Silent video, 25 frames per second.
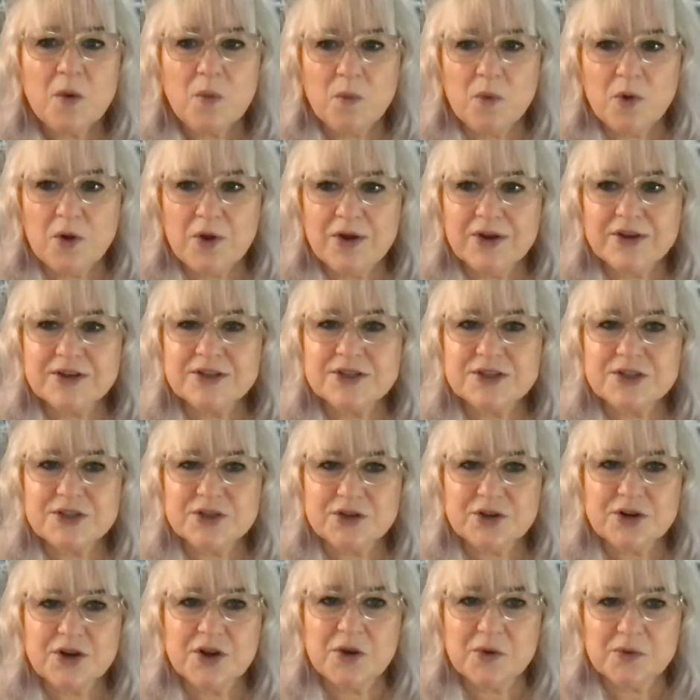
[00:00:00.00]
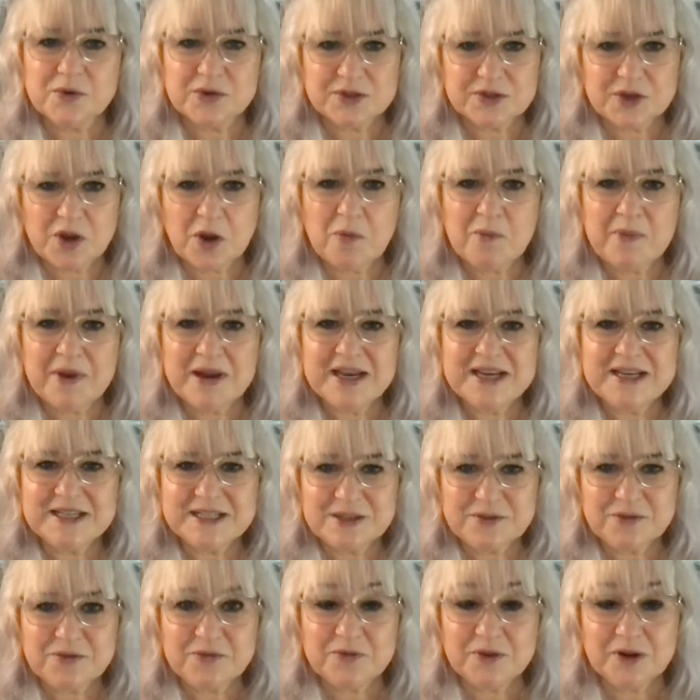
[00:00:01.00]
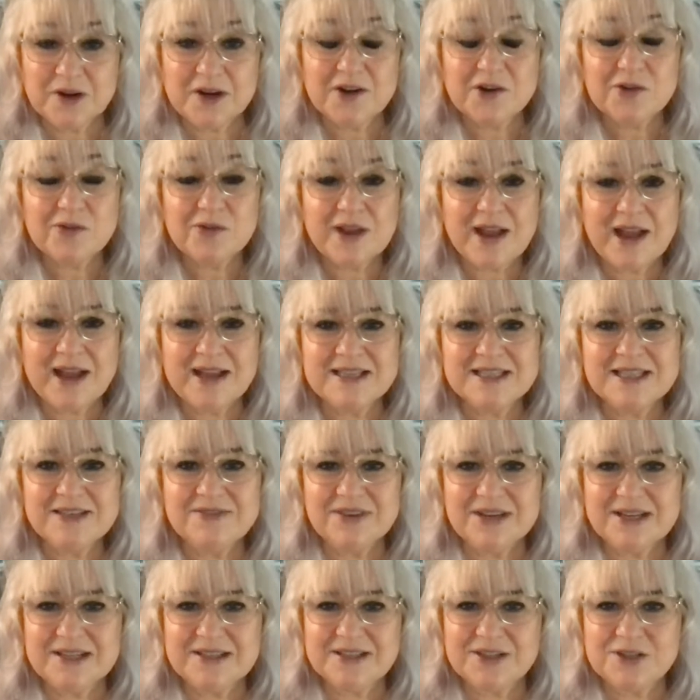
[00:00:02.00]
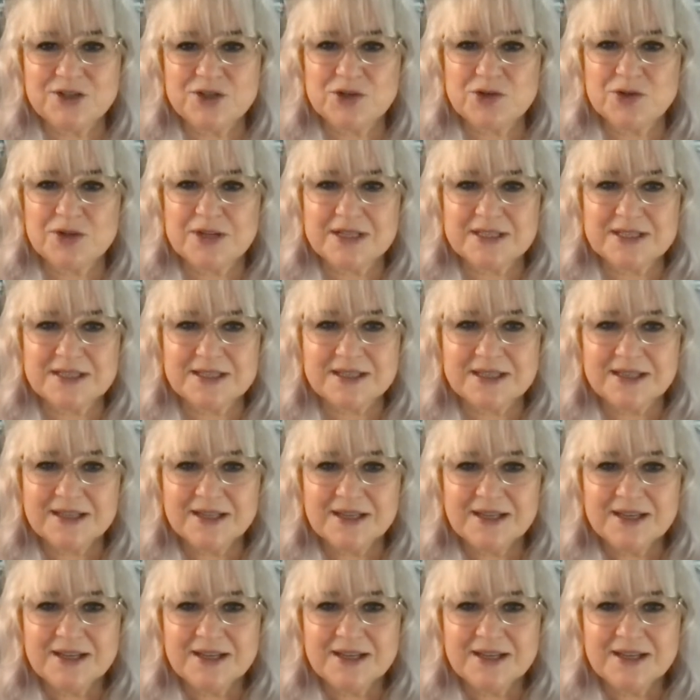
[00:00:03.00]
works through so many different creative industries.